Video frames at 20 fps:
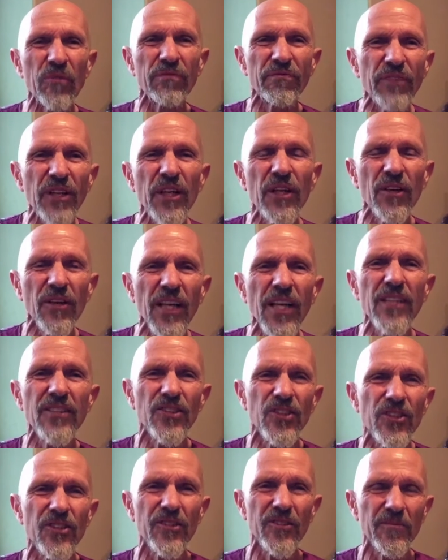fearless.
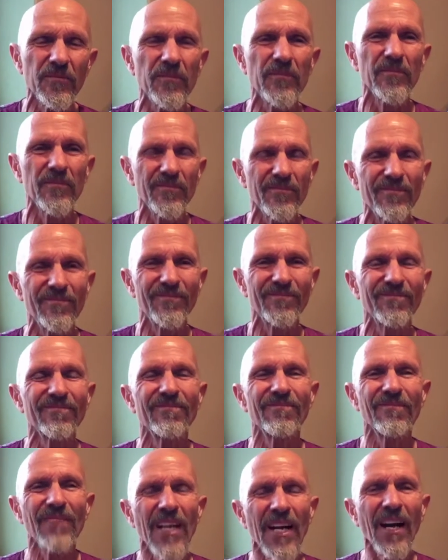
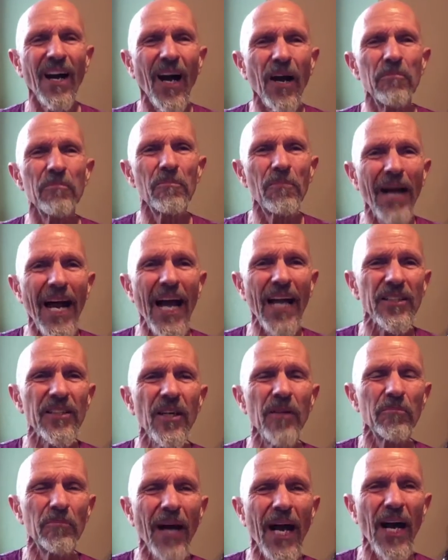I'm backed
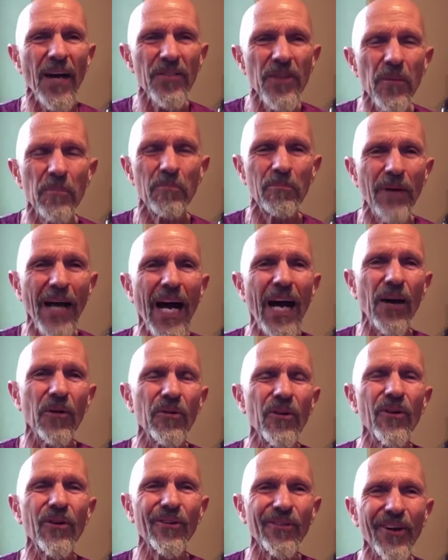by the power
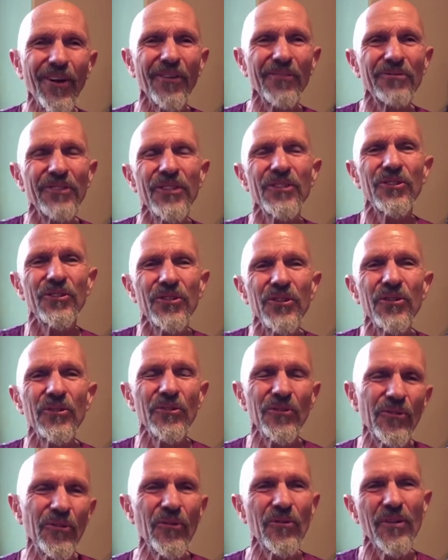of this
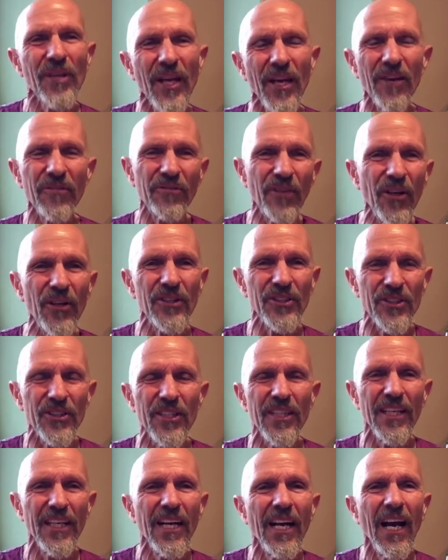universe.
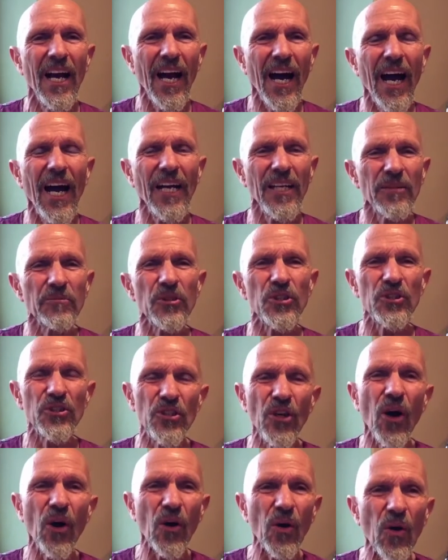I am
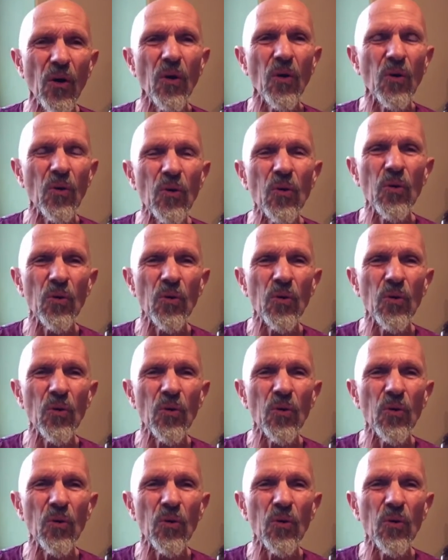so